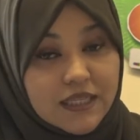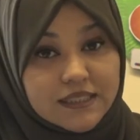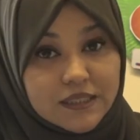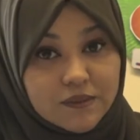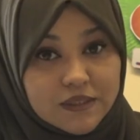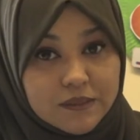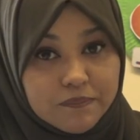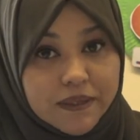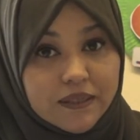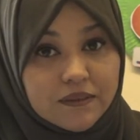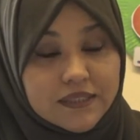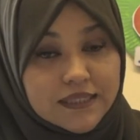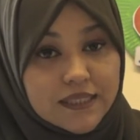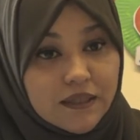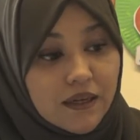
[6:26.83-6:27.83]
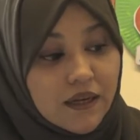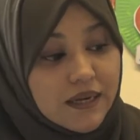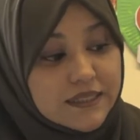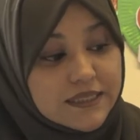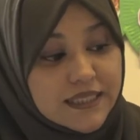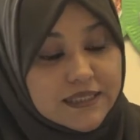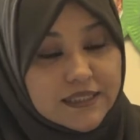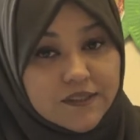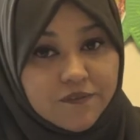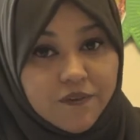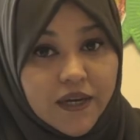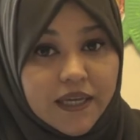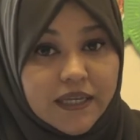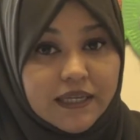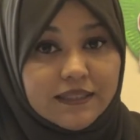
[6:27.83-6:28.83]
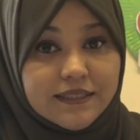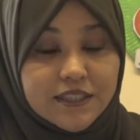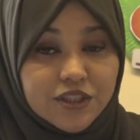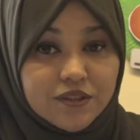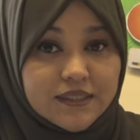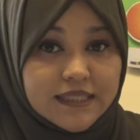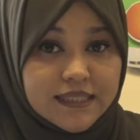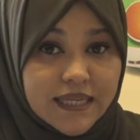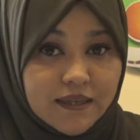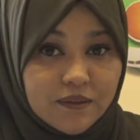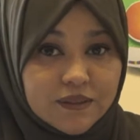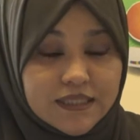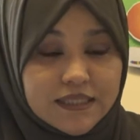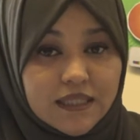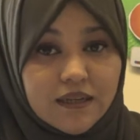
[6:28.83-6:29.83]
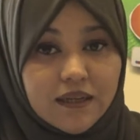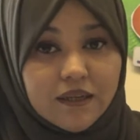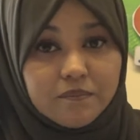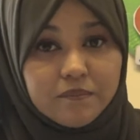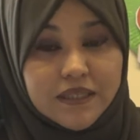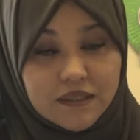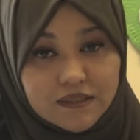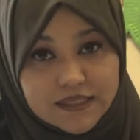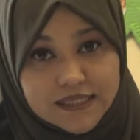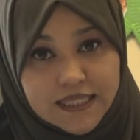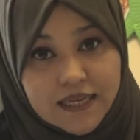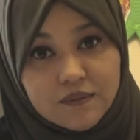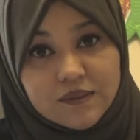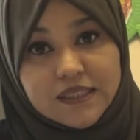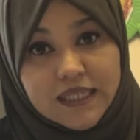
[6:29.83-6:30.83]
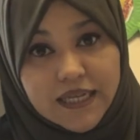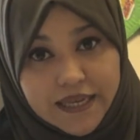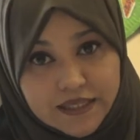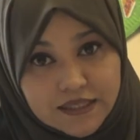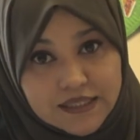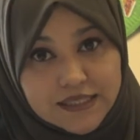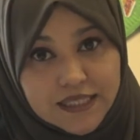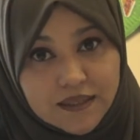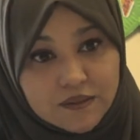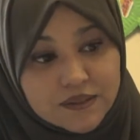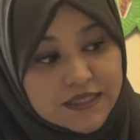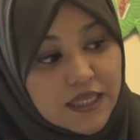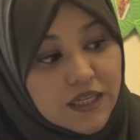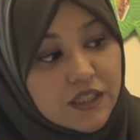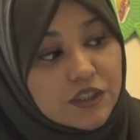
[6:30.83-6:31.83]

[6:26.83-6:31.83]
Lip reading: So it's about identifying initial sounds, middle sounds and end sounds.